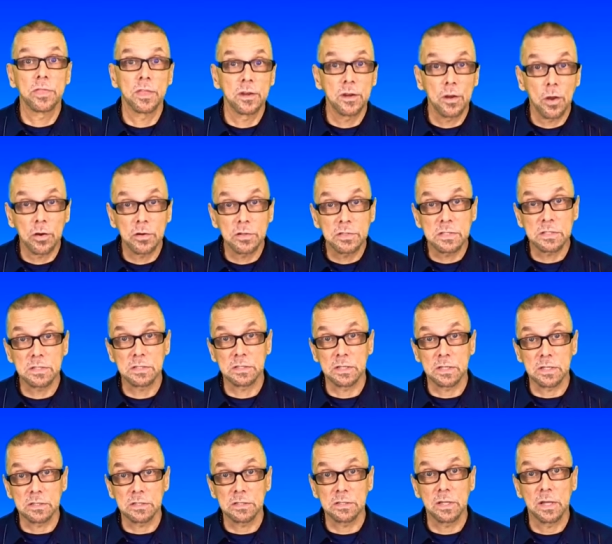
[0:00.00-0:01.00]
a
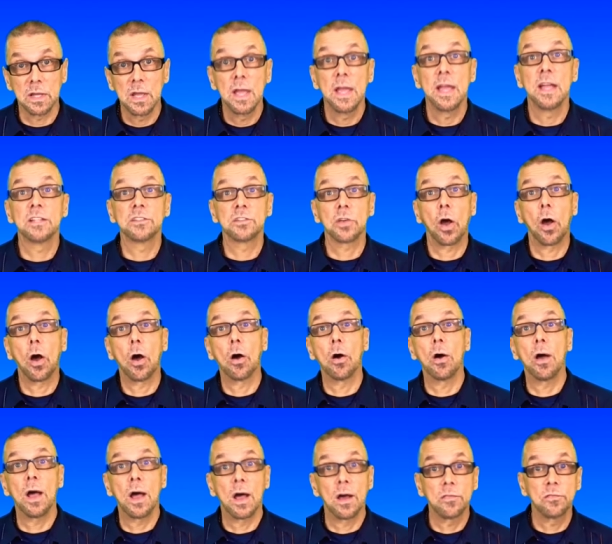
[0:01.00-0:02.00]
narcissist. It's all
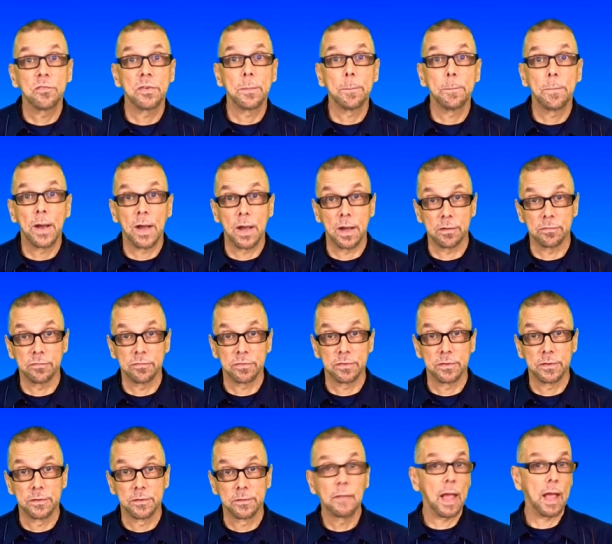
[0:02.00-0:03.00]
huff and puff.
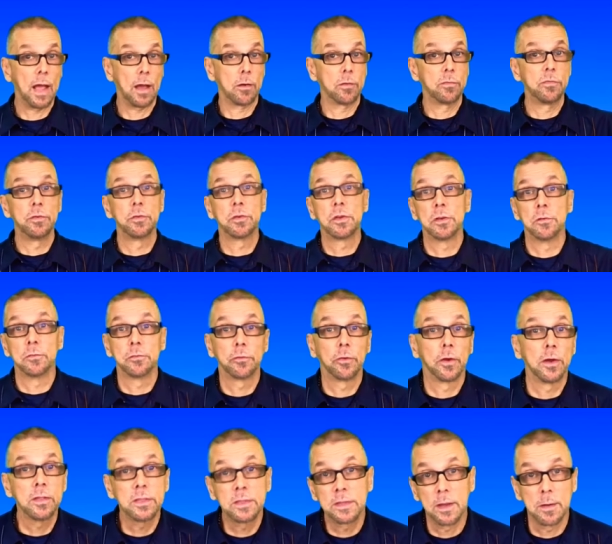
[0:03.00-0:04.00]
Now, if you
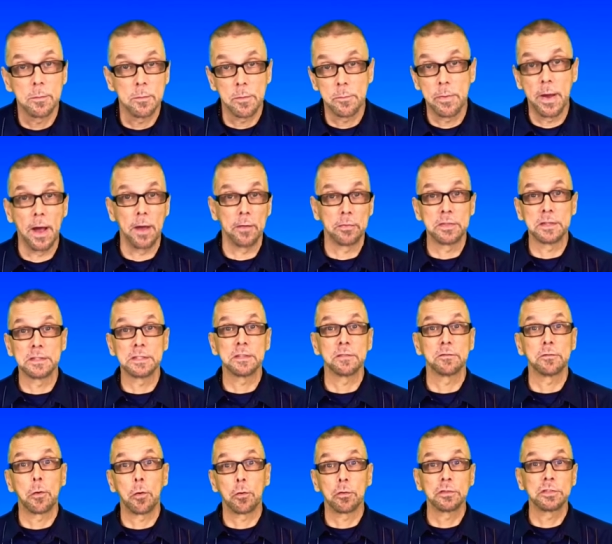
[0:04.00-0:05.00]
confront them about this, of
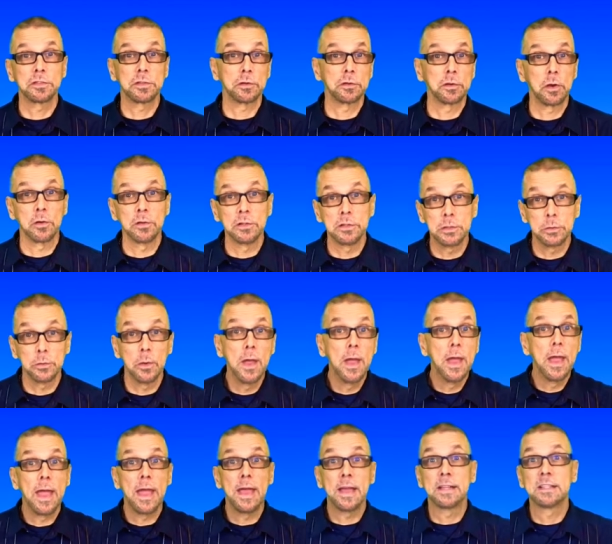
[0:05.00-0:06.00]
course they're going to
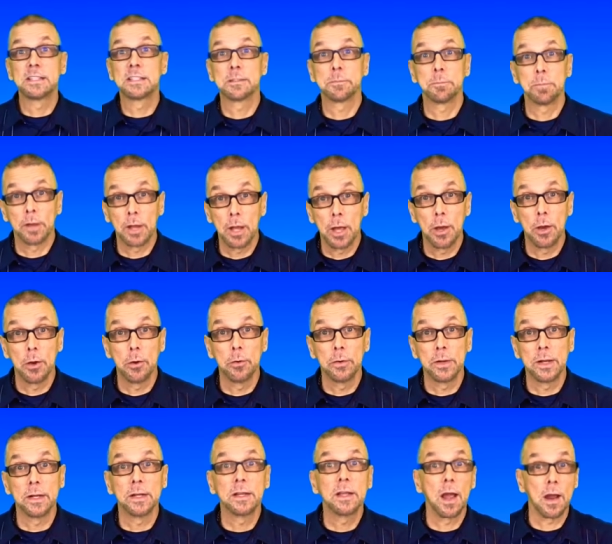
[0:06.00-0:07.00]
explode
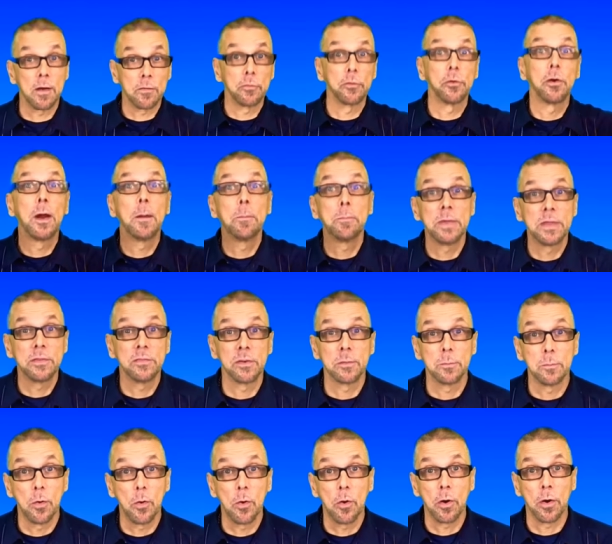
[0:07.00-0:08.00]
and cover up even
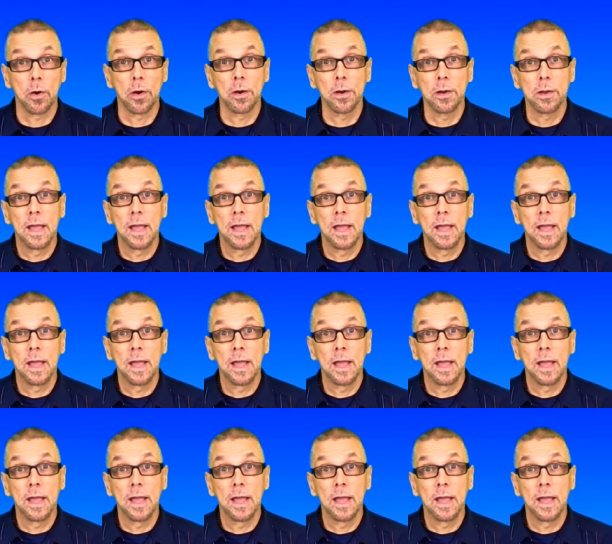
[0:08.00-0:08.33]
more